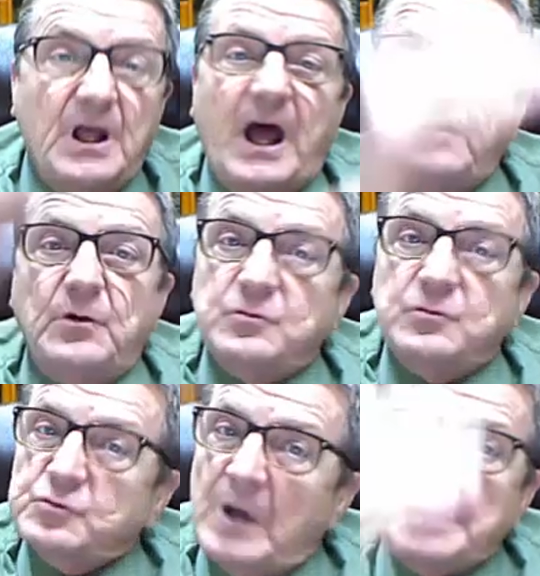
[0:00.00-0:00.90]
I don't
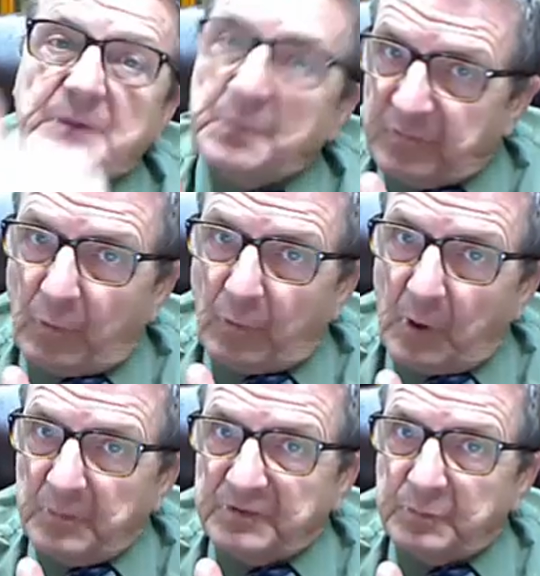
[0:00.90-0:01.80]
drop the
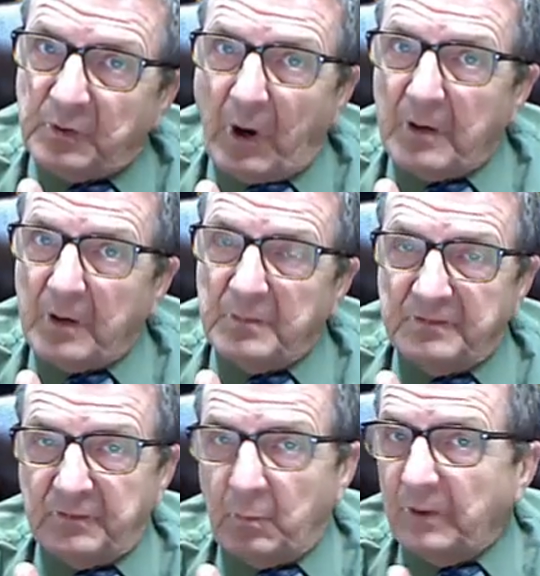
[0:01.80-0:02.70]
performance requirements
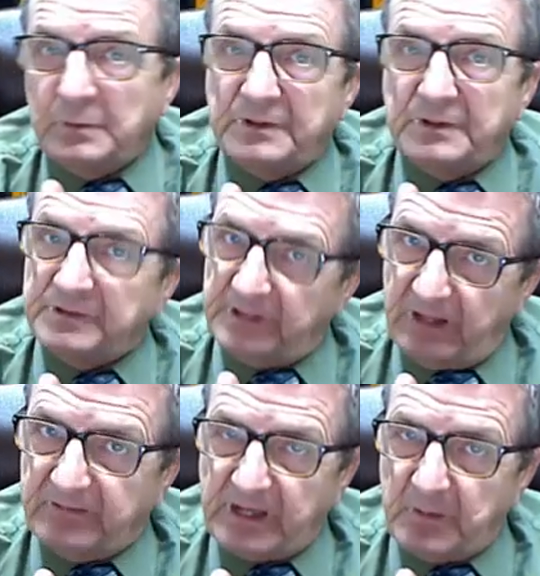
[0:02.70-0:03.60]
for one who doesn't have
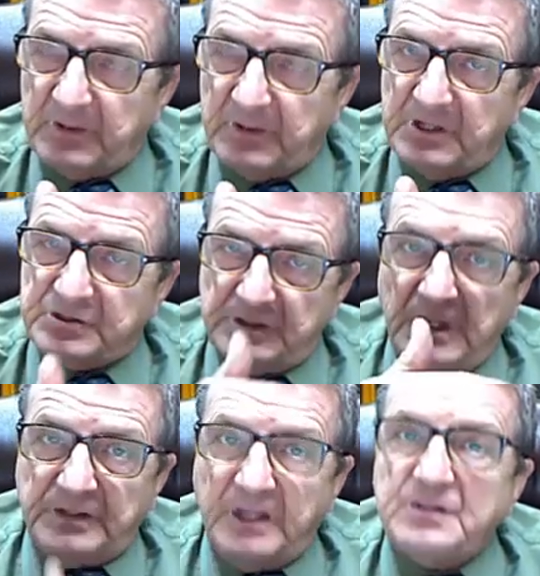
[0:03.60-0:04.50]
the accommodation.
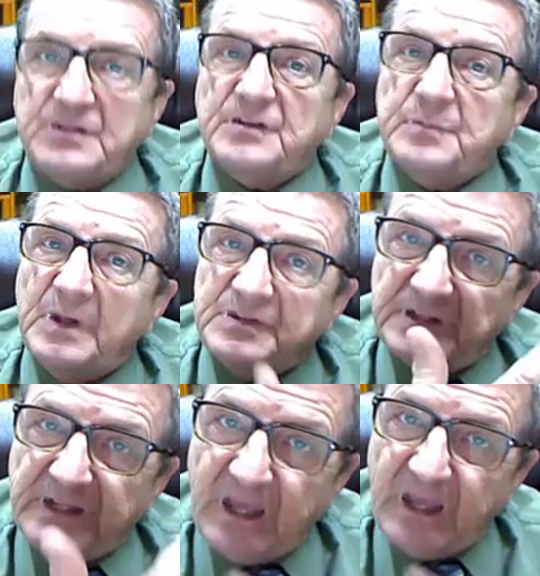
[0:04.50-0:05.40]
They just
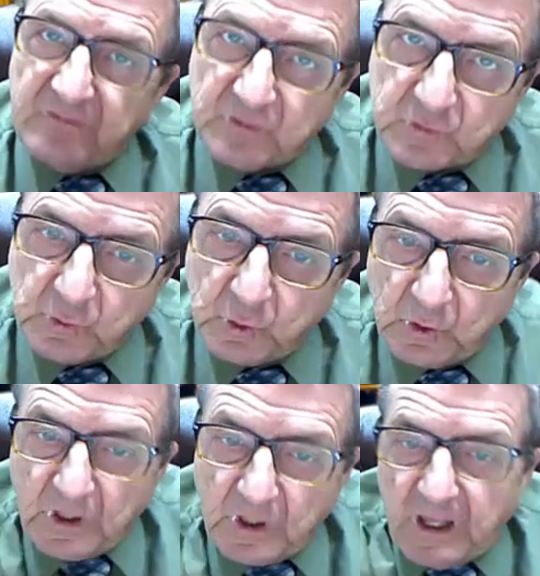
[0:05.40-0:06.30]
basically have a
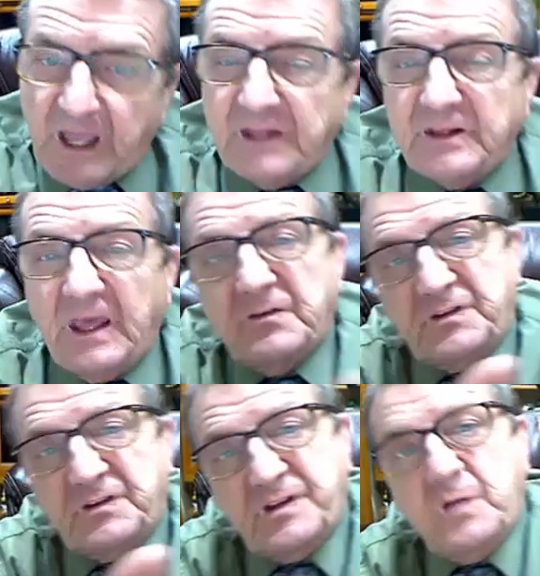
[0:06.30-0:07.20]
tool, and they have the
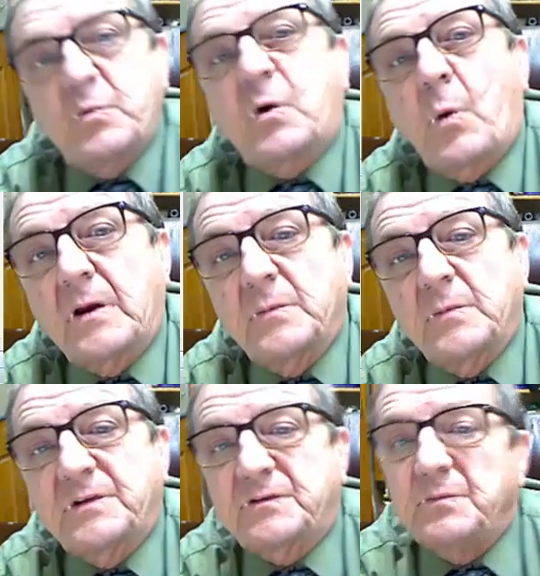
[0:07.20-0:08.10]
same
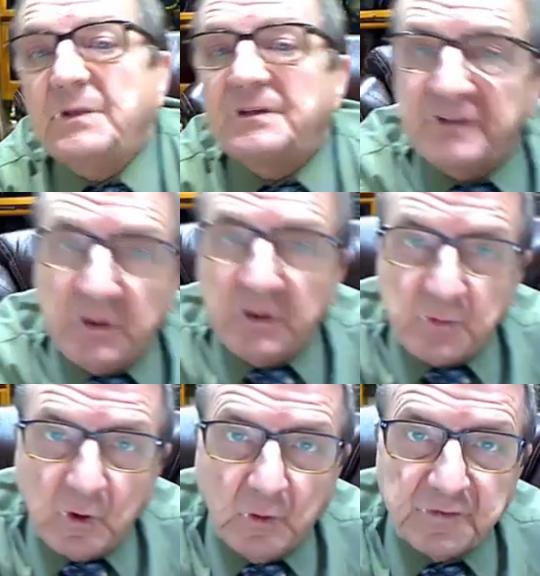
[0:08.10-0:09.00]
requirements to meet the same
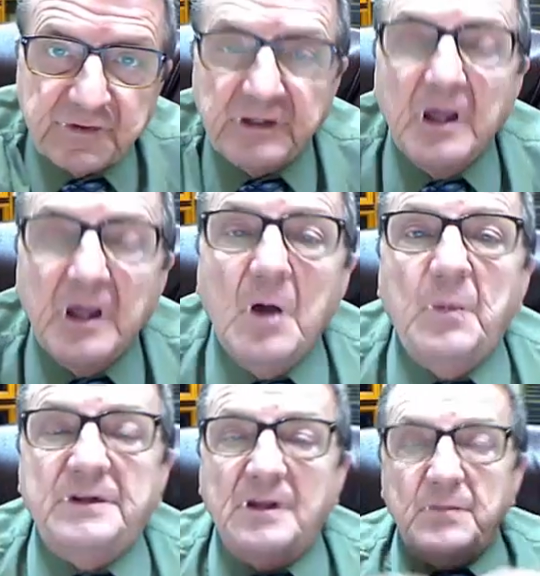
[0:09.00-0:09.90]
goal set. But
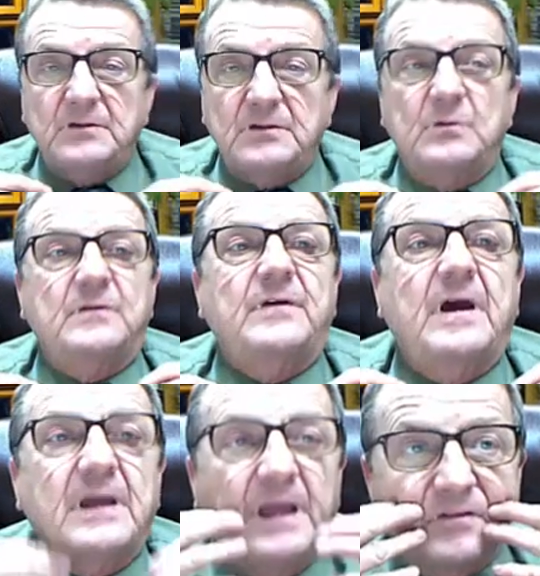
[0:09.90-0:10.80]
they may do if I
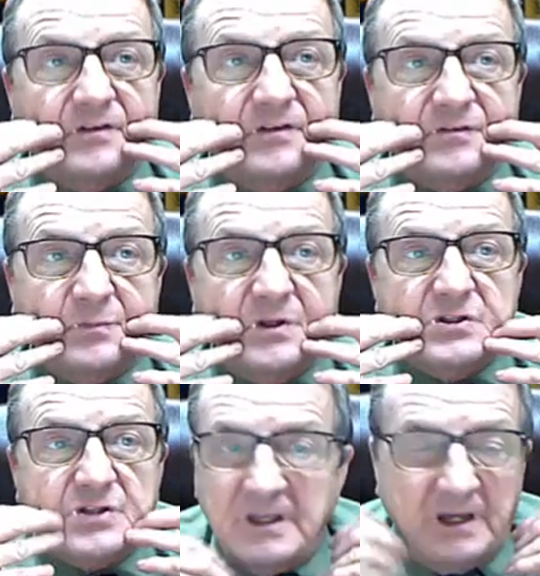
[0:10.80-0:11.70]
have a speech
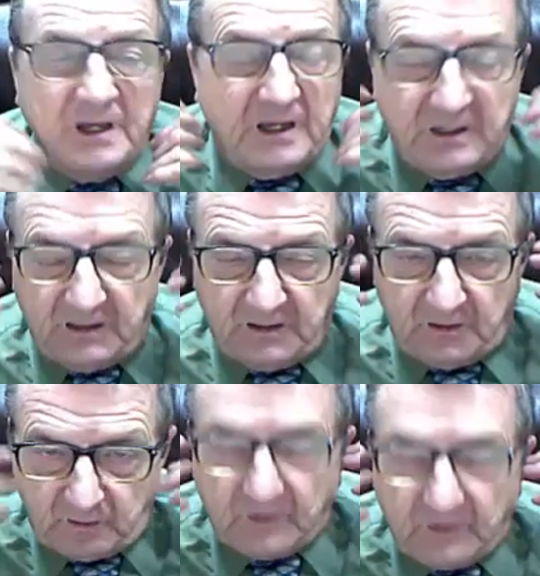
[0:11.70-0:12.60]

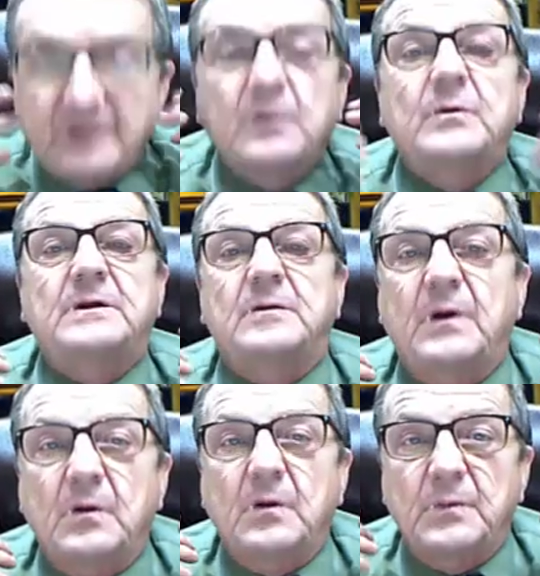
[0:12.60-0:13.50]
or a hearing
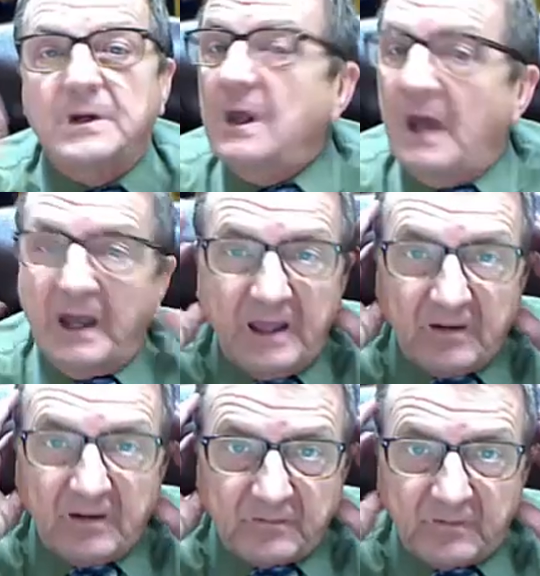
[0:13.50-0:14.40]
impairment. I
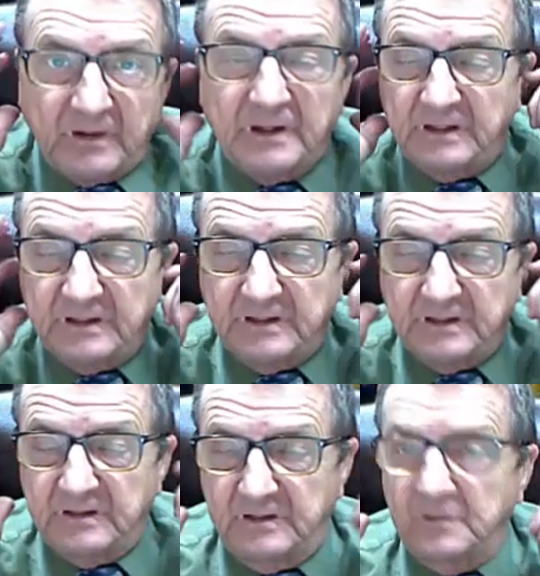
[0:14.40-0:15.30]
have a
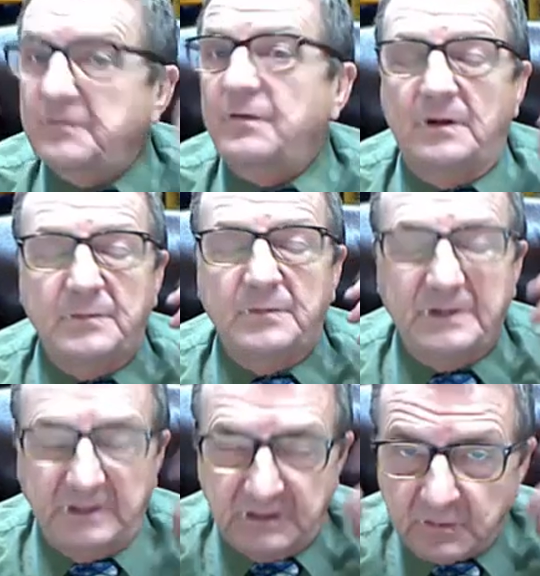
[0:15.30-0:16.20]

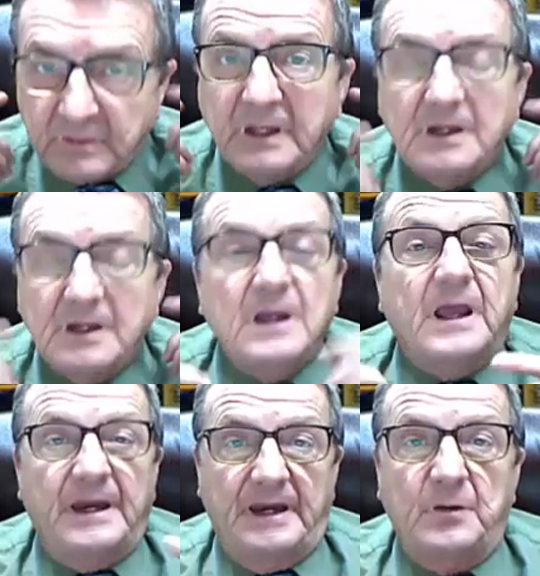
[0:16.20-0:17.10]
hearing aid, and
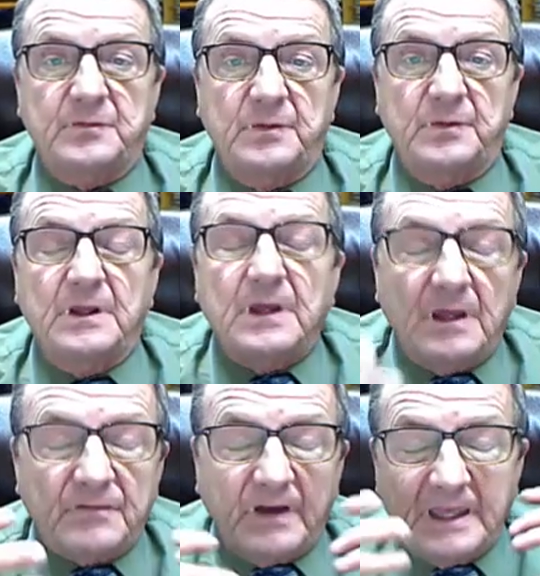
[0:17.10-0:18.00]
that helps me.
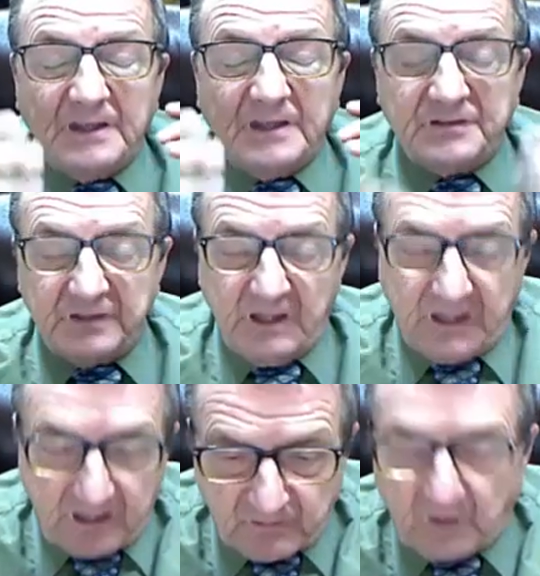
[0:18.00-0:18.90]
If I can't see, I
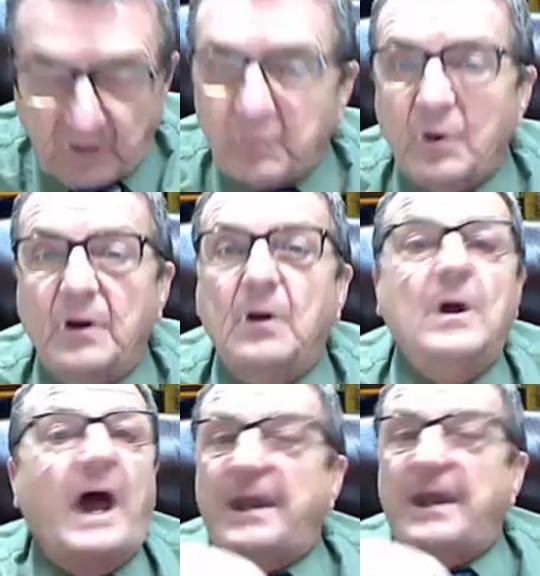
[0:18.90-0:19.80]
have a braille.
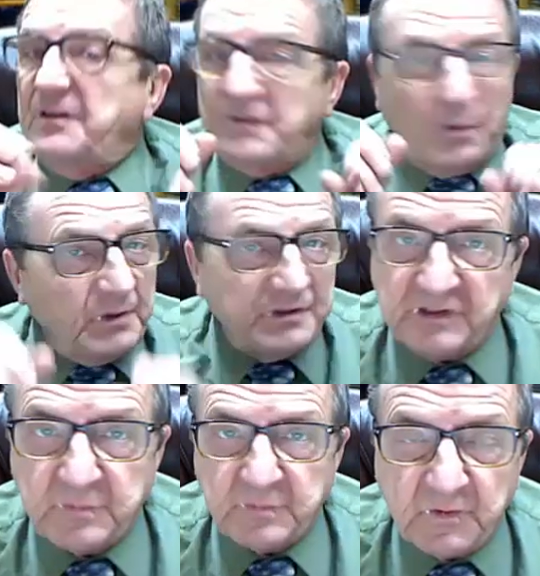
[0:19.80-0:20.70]
I could still be just
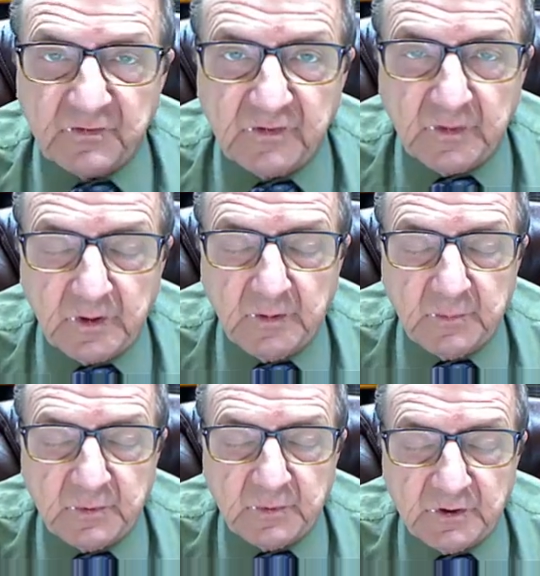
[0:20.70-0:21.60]
as
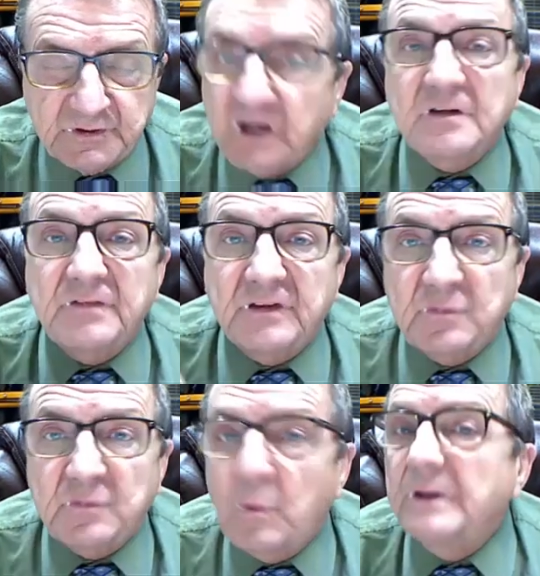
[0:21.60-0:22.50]
productive as
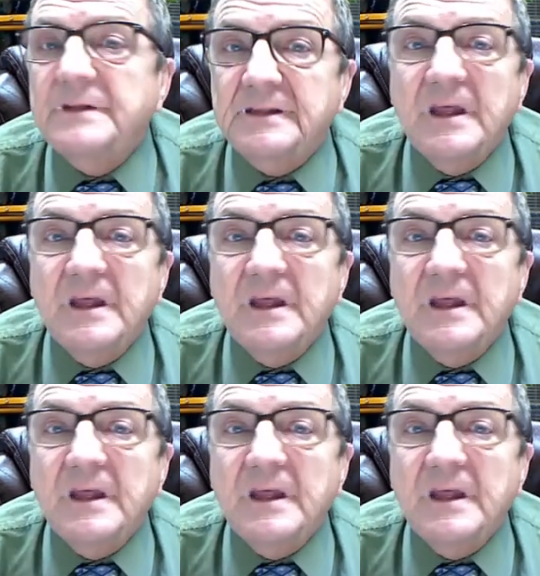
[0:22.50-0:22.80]
one that